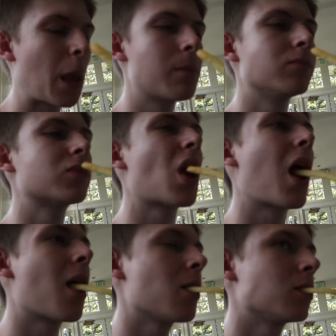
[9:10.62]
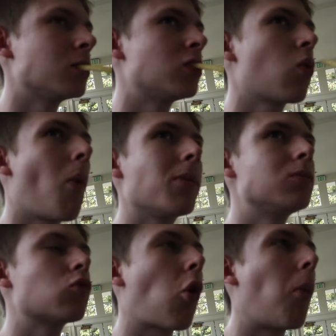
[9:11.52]
You know, you know what Sonic's favorite
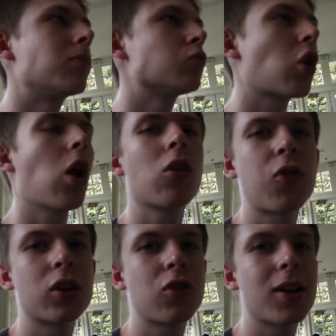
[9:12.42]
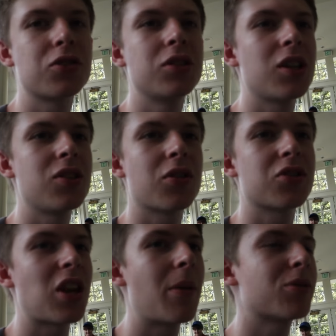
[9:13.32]
food is? All the french fries in Disney are the
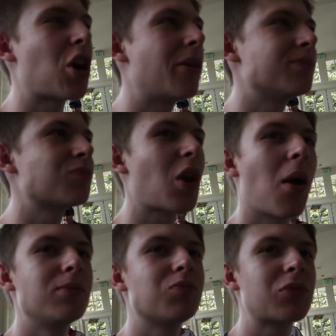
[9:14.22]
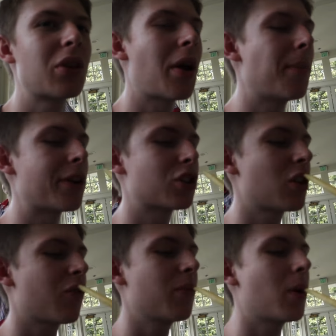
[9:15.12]
same, so not much
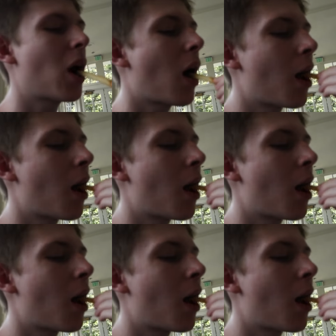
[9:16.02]
different, but